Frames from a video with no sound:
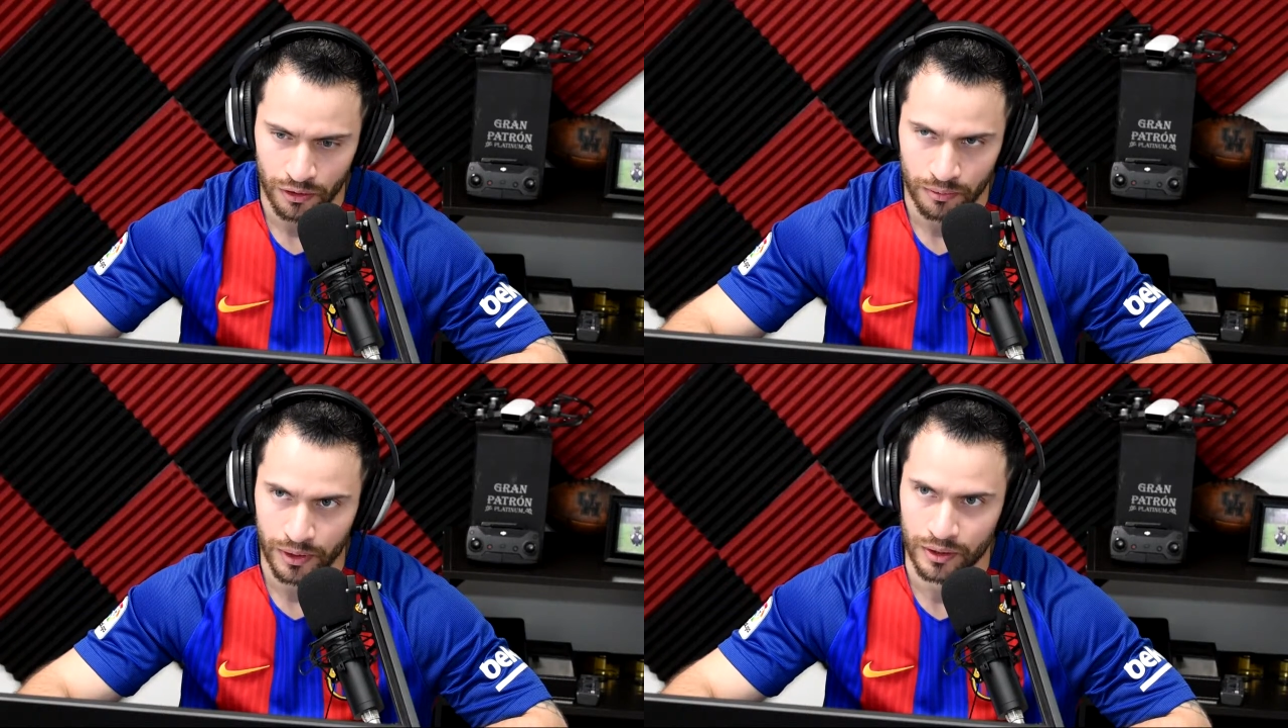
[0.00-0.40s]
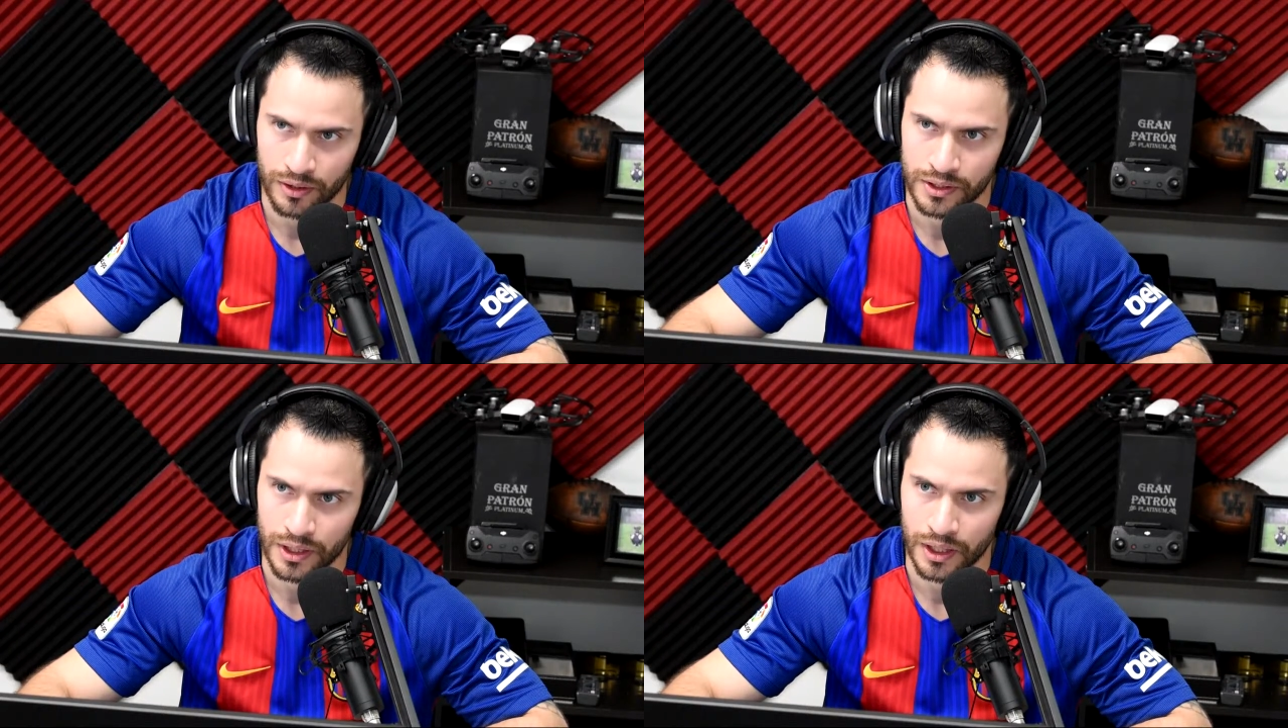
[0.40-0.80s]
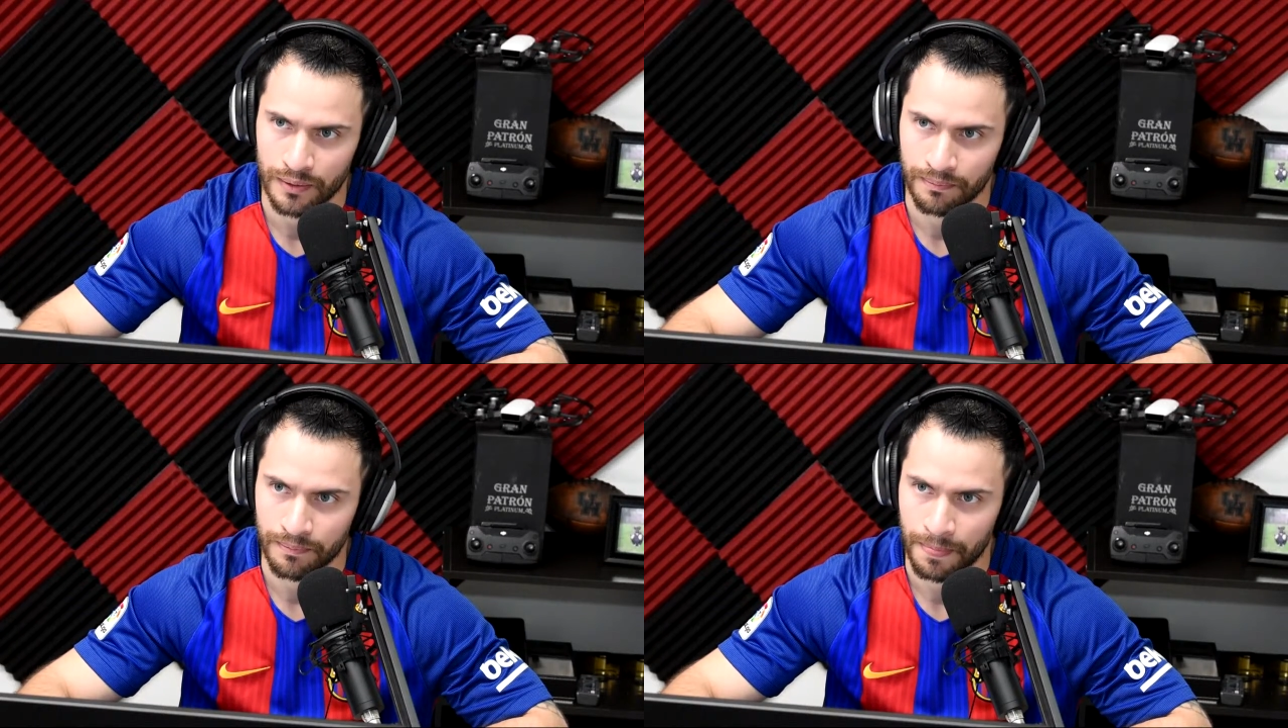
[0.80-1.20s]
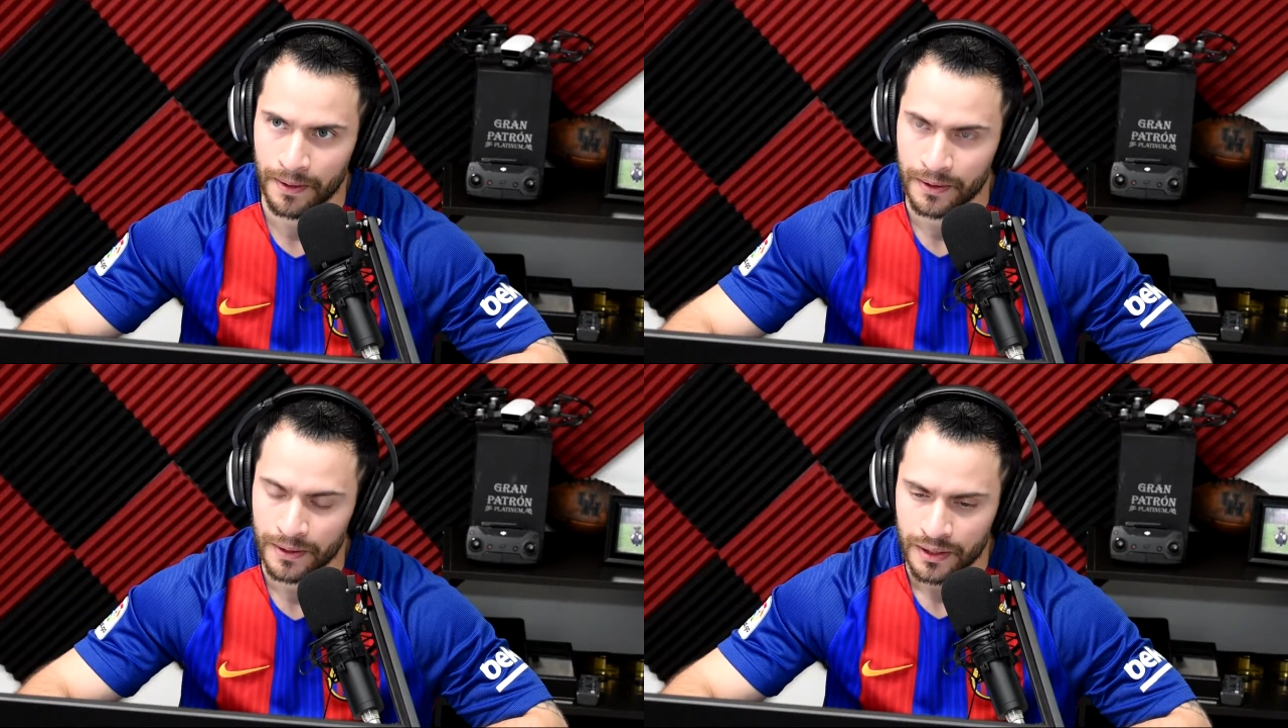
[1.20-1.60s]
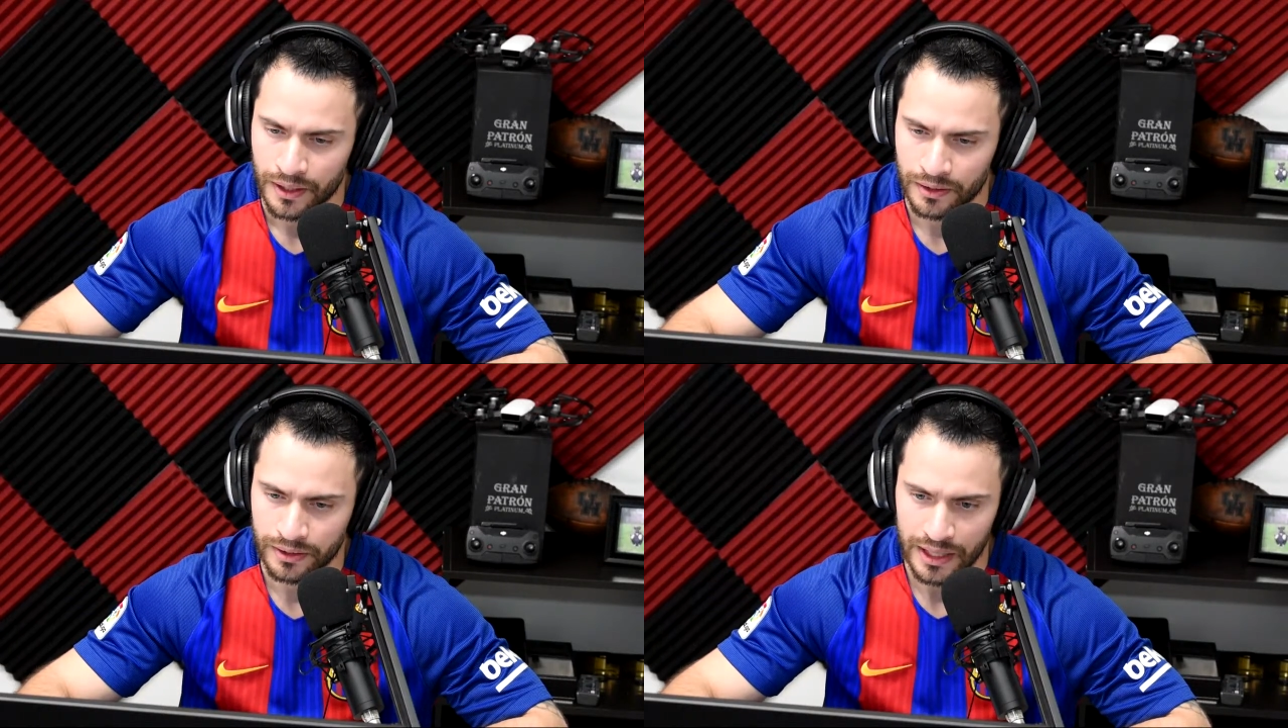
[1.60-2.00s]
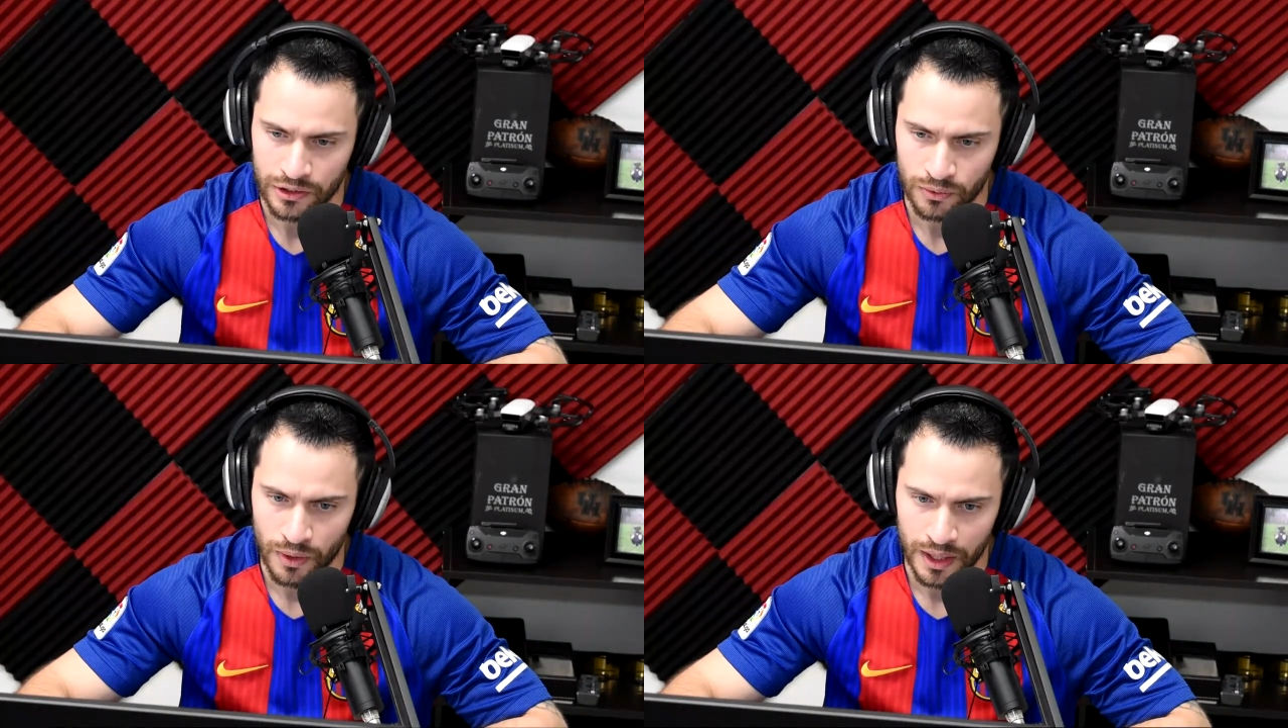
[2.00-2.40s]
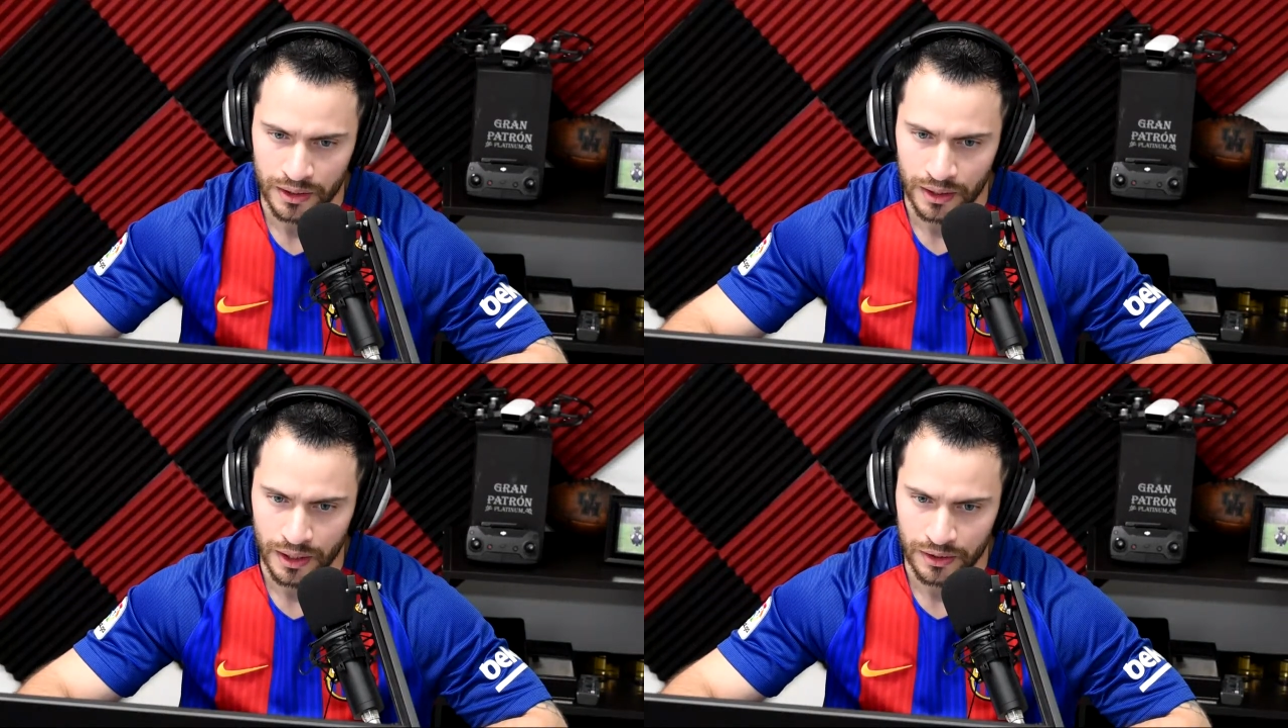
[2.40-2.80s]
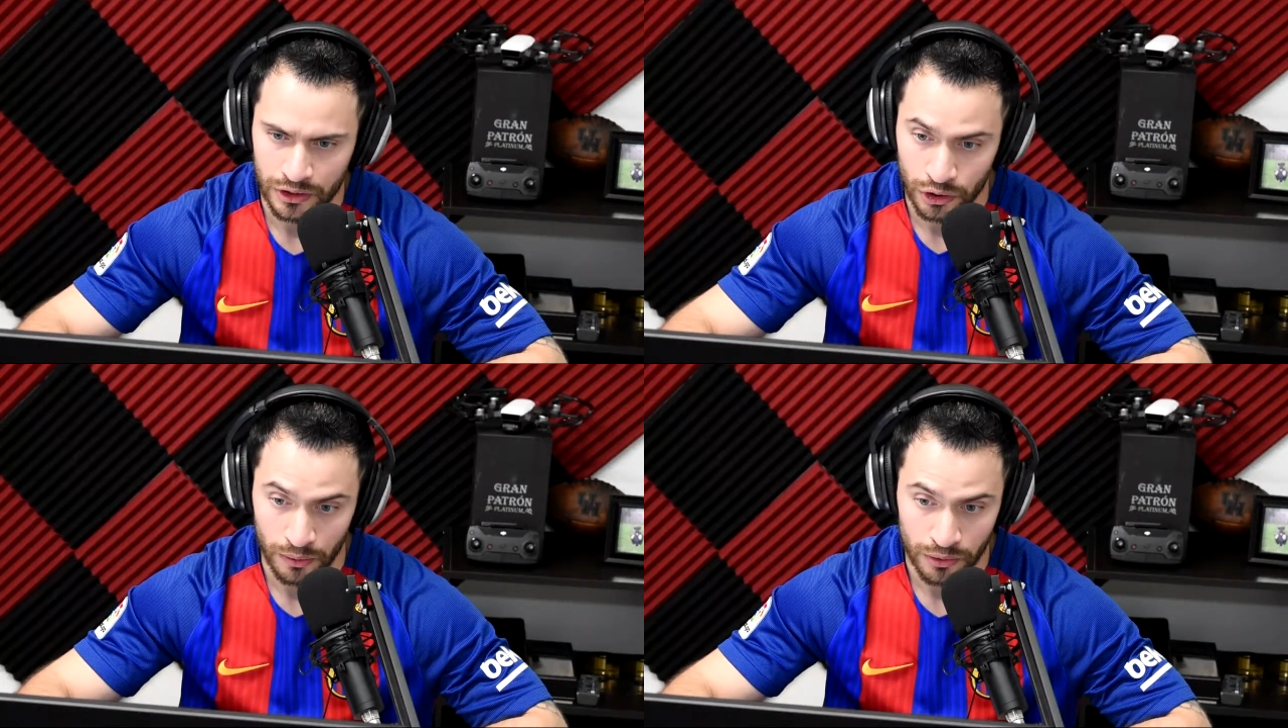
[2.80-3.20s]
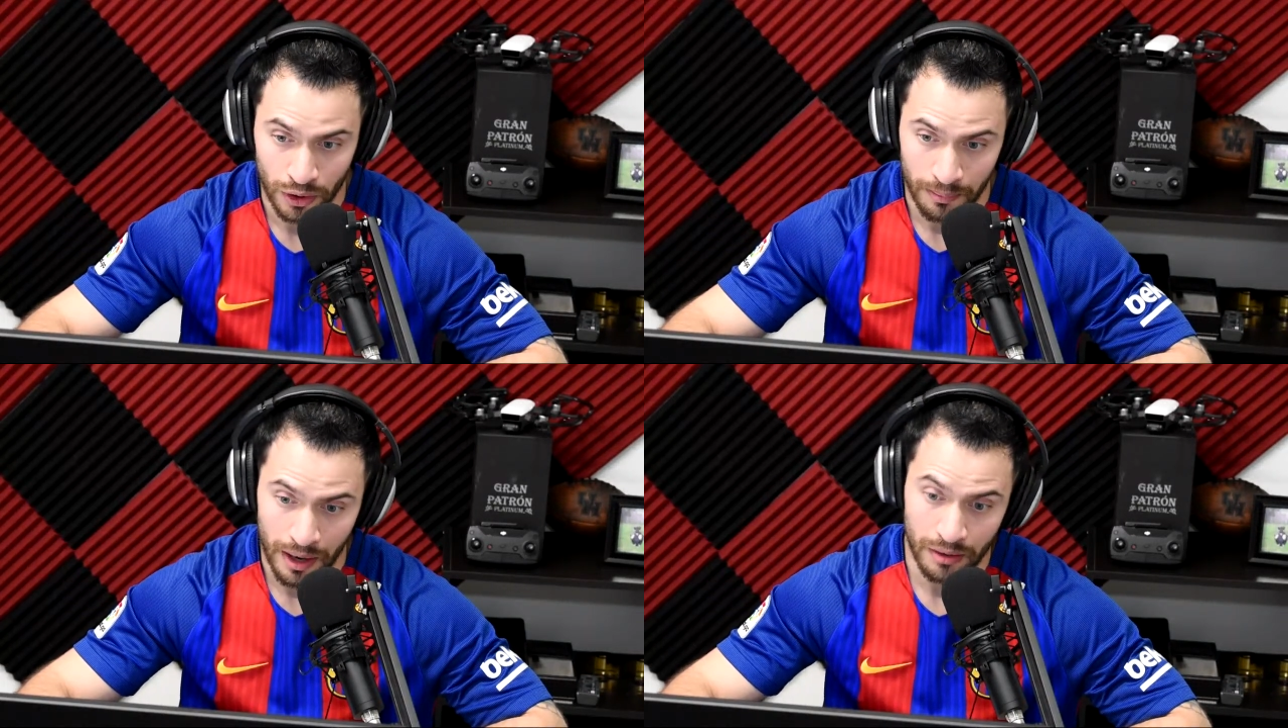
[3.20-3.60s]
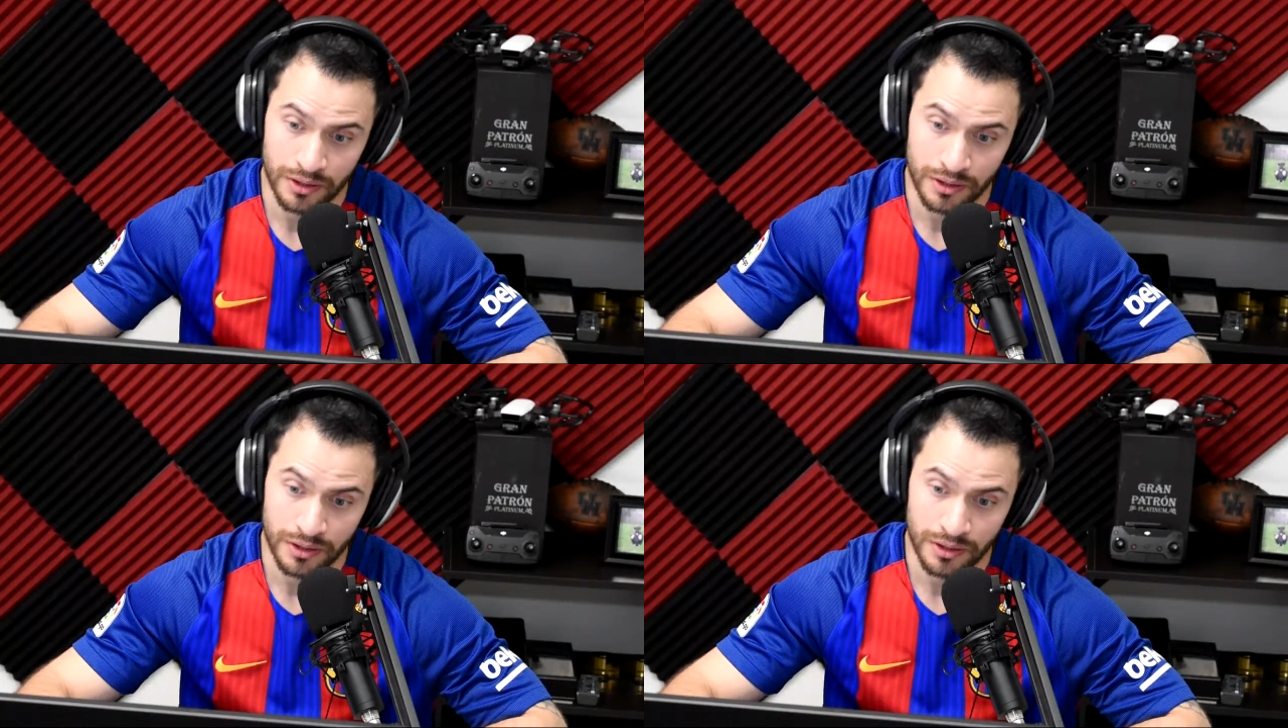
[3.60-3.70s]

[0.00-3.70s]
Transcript: because and that's what this show is all about.